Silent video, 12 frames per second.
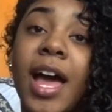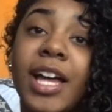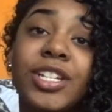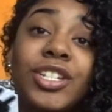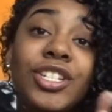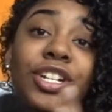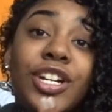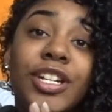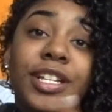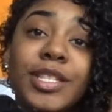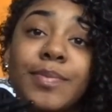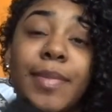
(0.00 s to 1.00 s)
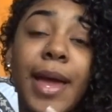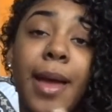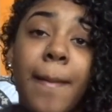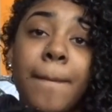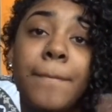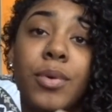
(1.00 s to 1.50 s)
I just turn this
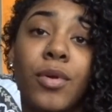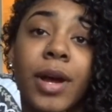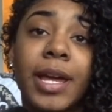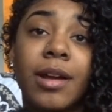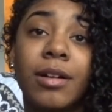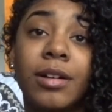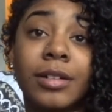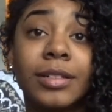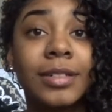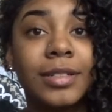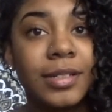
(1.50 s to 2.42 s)
bad boy on